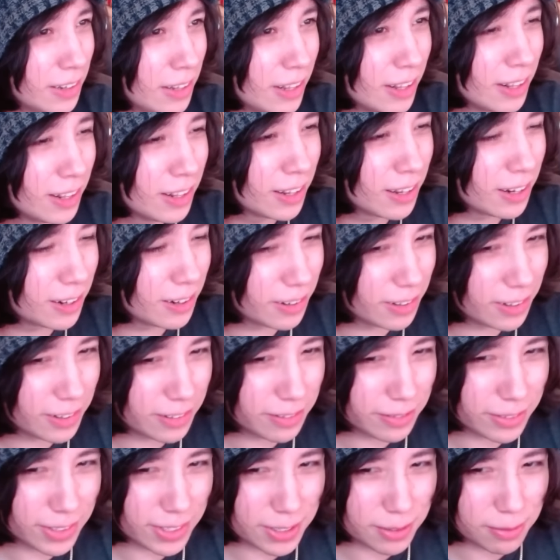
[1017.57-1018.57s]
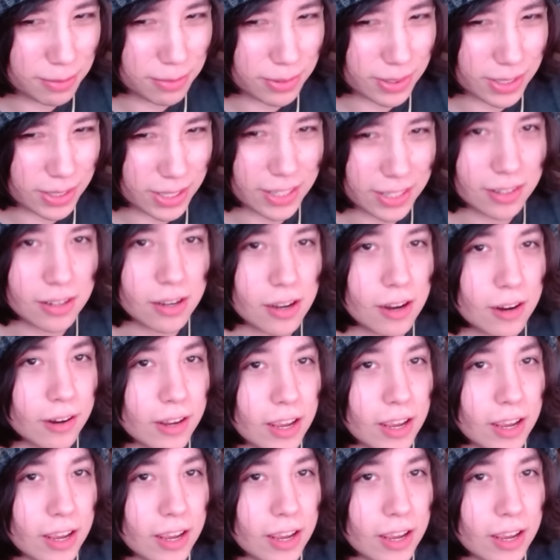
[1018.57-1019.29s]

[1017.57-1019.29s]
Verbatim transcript: I don't know how to fucking play.